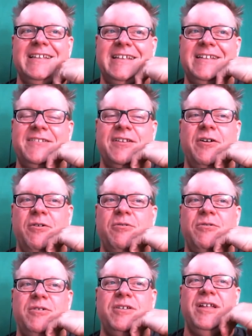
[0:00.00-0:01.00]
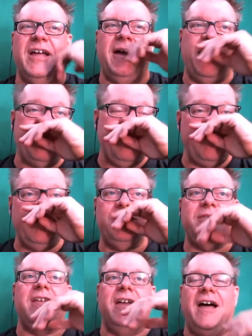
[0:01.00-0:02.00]
So uh,
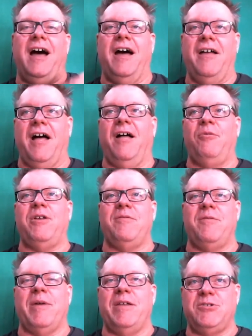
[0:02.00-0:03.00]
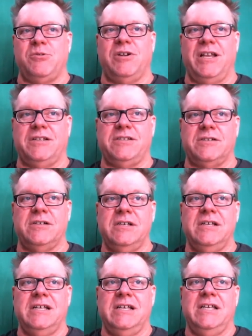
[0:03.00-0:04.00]
I, I'll give you my short answer.
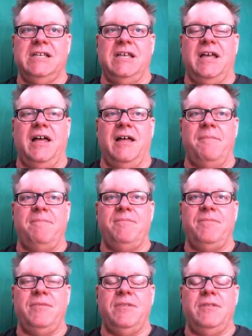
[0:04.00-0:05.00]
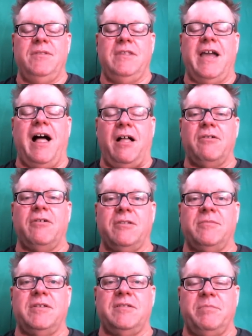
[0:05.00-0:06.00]
Um, the
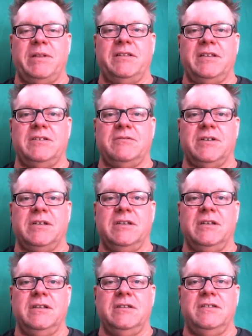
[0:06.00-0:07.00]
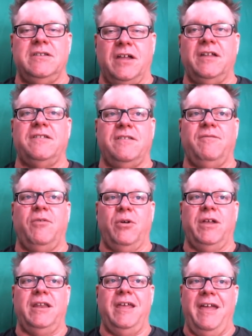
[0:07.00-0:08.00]
algorithm that's built into it does
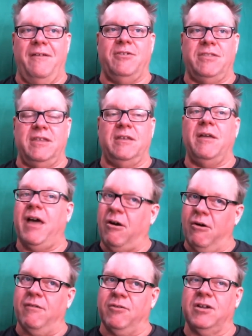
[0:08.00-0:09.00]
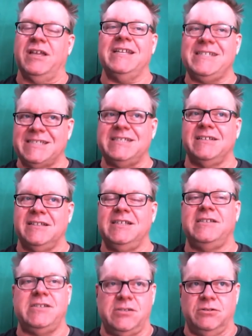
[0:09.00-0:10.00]
avoid everything. However, it still
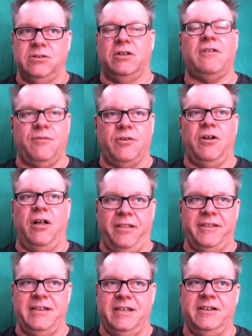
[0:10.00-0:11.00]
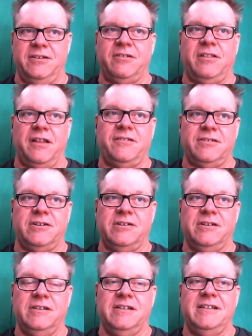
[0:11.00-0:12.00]
needs to look for all the data in your cluster.
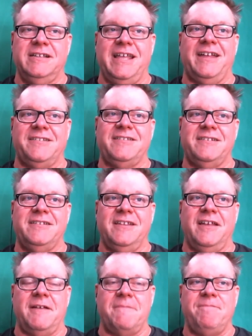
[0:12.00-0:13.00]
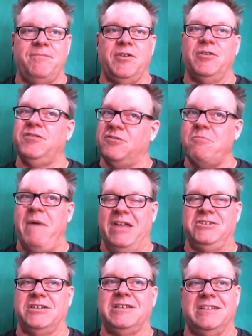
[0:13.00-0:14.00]
Yes, um, there is no
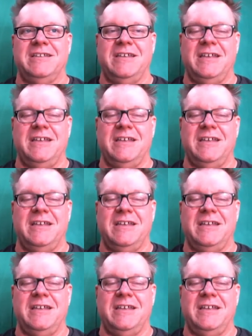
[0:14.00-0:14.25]
magic.